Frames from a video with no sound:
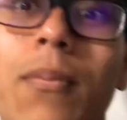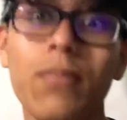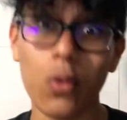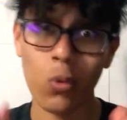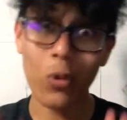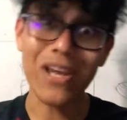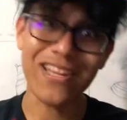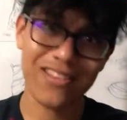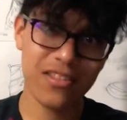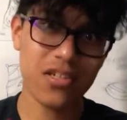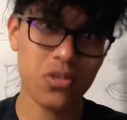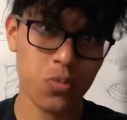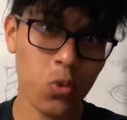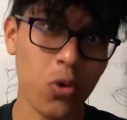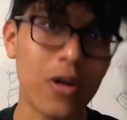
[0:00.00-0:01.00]
But wait, there's
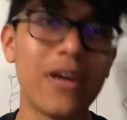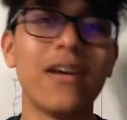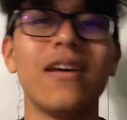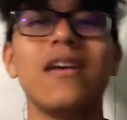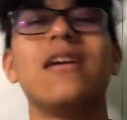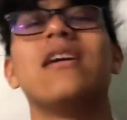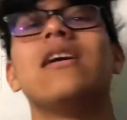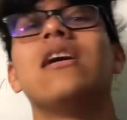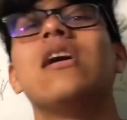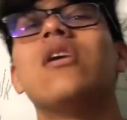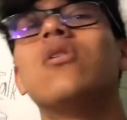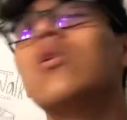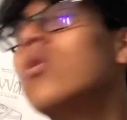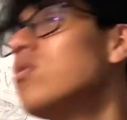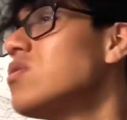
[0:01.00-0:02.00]
more. I'll
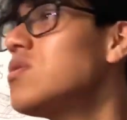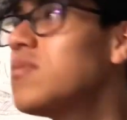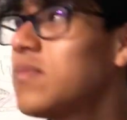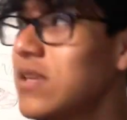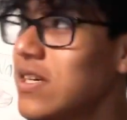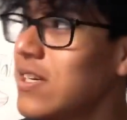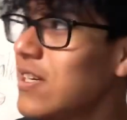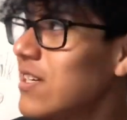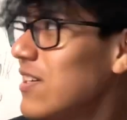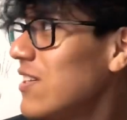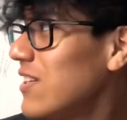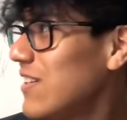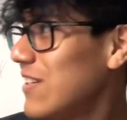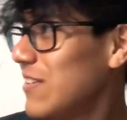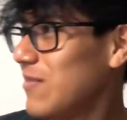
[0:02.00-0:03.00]
also
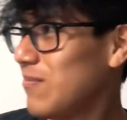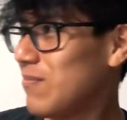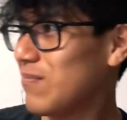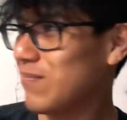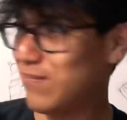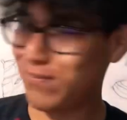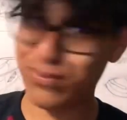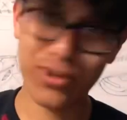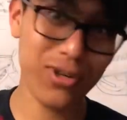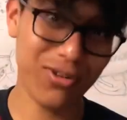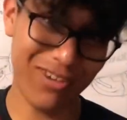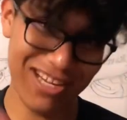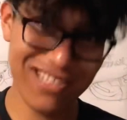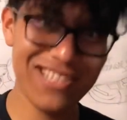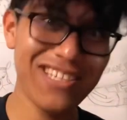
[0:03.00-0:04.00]
be
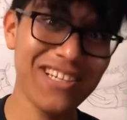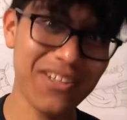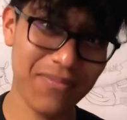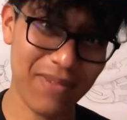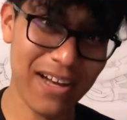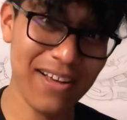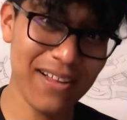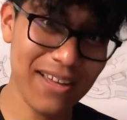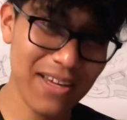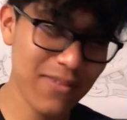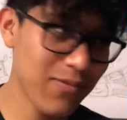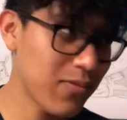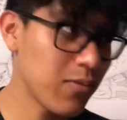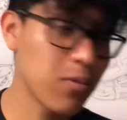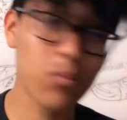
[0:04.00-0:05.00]
progressing in my life,
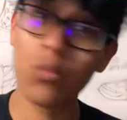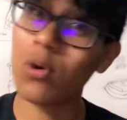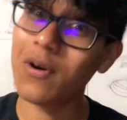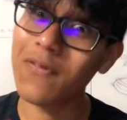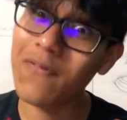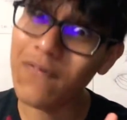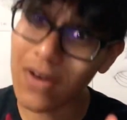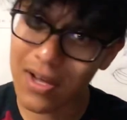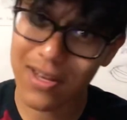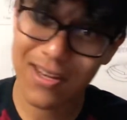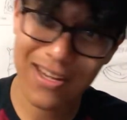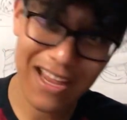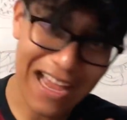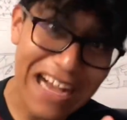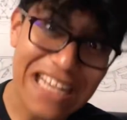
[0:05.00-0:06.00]
more fun
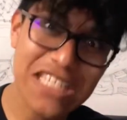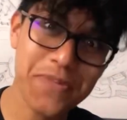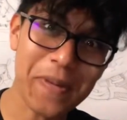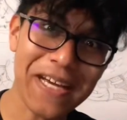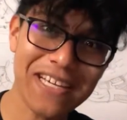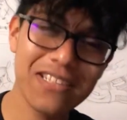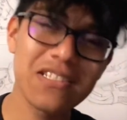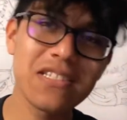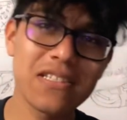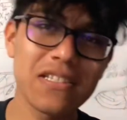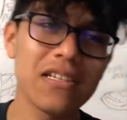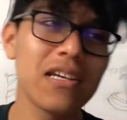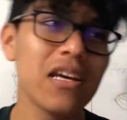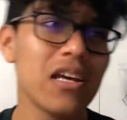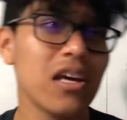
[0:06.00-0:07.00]
aspects,
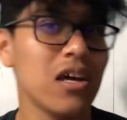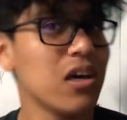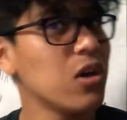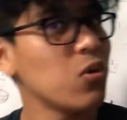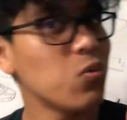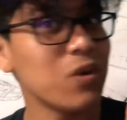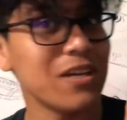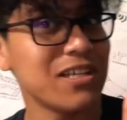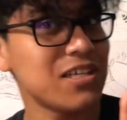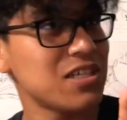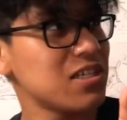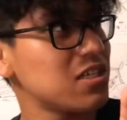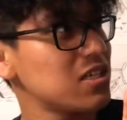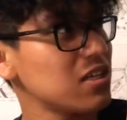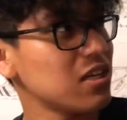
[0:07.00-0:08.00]

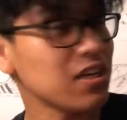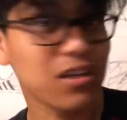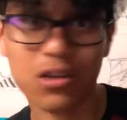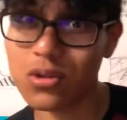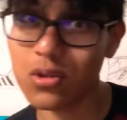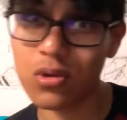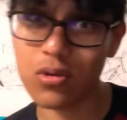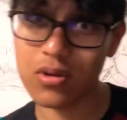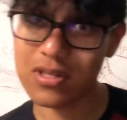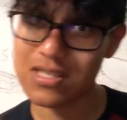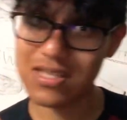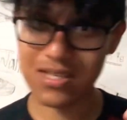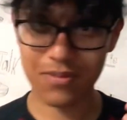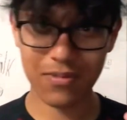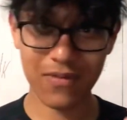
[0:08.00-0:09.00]
which include
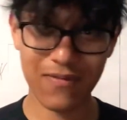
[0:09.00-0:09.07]
some of